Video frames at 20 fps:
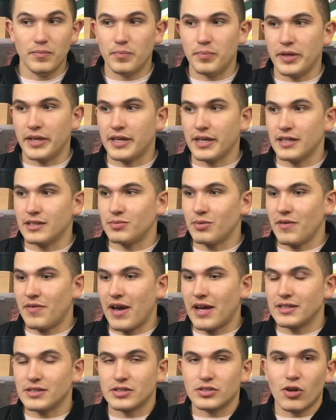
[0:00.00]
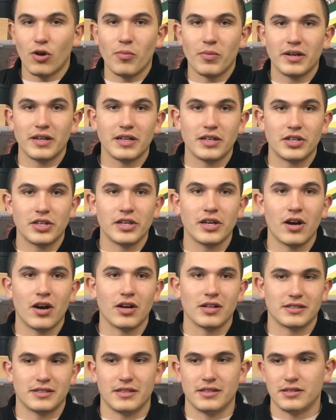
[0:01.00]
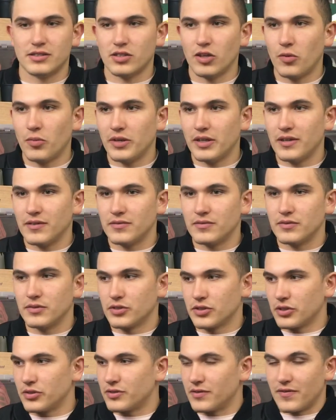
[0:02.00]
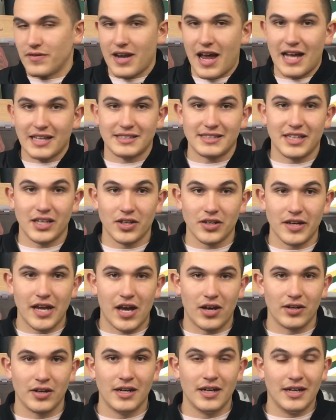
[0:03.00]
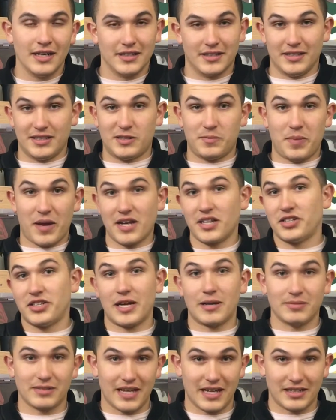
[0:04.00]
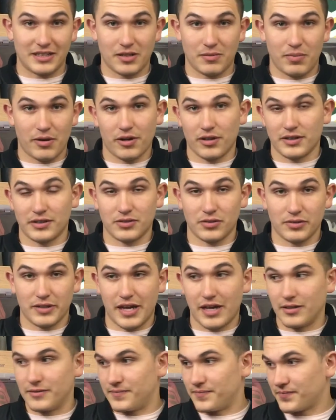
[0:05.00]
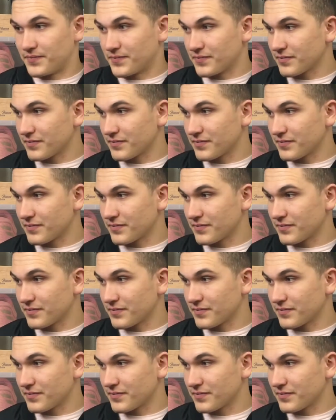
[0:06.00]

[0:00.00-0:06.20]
because we've had so many GRs and so many shoes of not selling out. The Space Jams last year barely sold out.